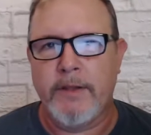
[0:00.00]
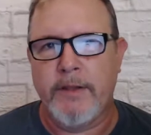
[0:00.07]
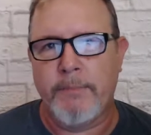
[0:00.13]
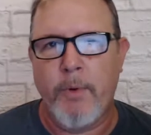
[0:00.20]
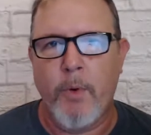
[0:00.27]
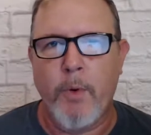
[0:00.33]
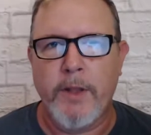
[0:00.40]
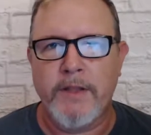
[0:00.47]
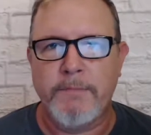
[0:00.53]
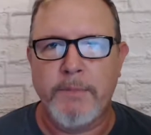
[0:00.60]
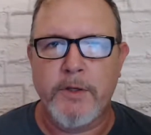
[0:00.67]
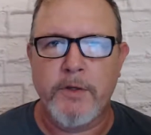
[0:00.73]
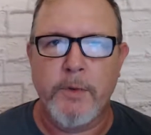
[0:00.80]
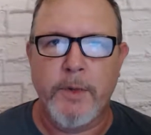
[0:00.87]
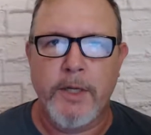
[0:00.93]
the points
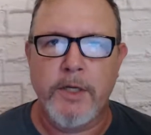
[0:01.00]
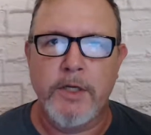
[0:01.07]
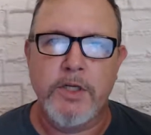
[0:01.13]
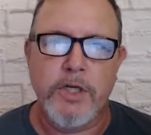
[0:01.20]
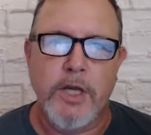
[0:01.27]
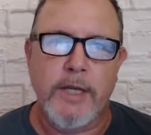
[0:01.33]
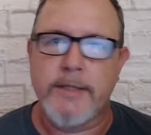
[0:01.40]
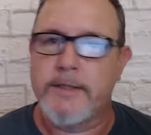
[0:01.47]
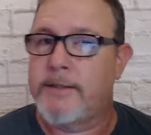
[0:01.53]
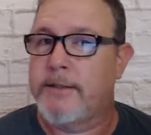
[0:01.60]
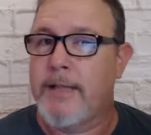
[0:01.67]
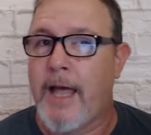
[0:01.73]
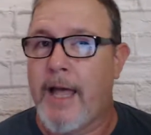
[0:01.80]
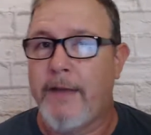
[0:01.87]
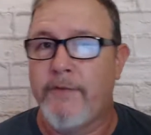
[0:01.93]
between just
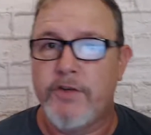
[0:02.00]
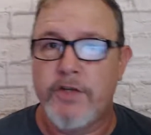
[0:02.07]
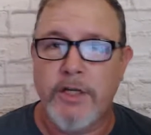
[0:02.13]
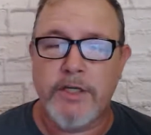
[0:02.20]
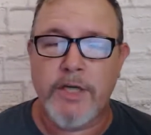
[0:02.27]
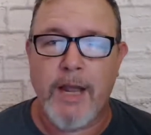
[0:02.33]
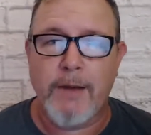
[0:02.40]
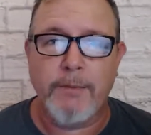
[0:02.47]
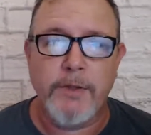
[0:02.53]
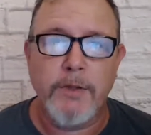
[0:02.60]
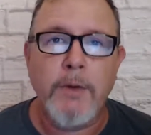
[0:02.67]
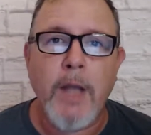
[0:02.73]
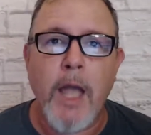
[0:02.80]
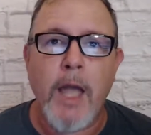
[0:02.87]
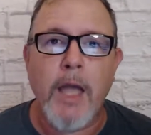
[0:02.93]
live chit chat with you
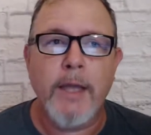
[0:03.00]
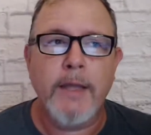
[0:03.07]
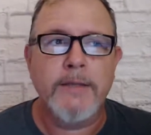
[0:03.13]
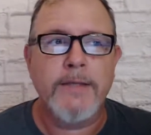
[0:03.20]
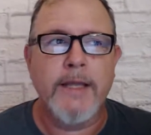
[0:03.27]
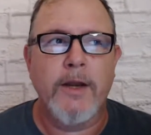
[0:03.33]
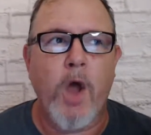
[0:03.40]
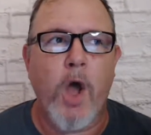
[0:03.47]
guys and